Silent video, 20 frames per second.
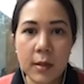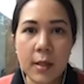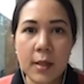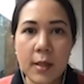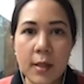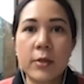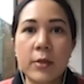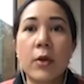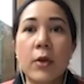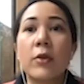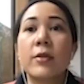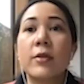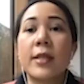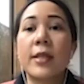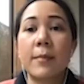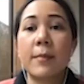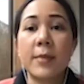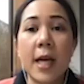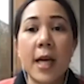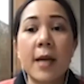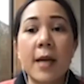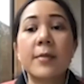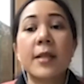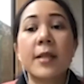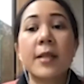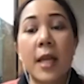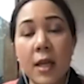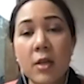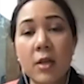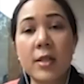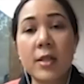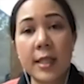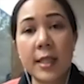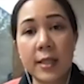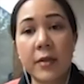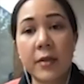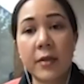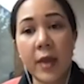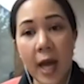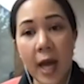so sometimes they
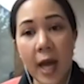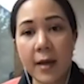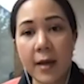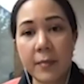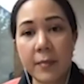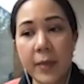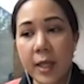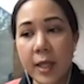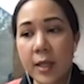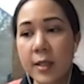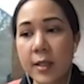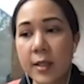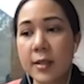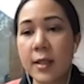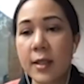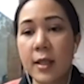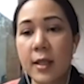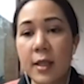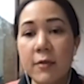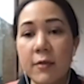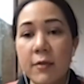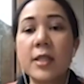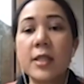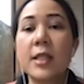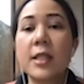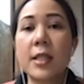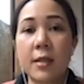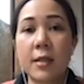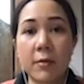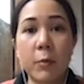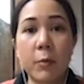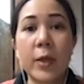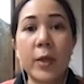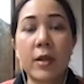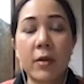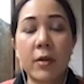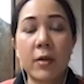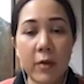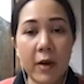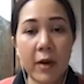consider that because even just with
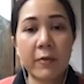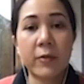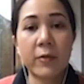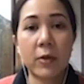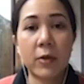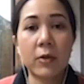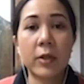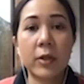the referral,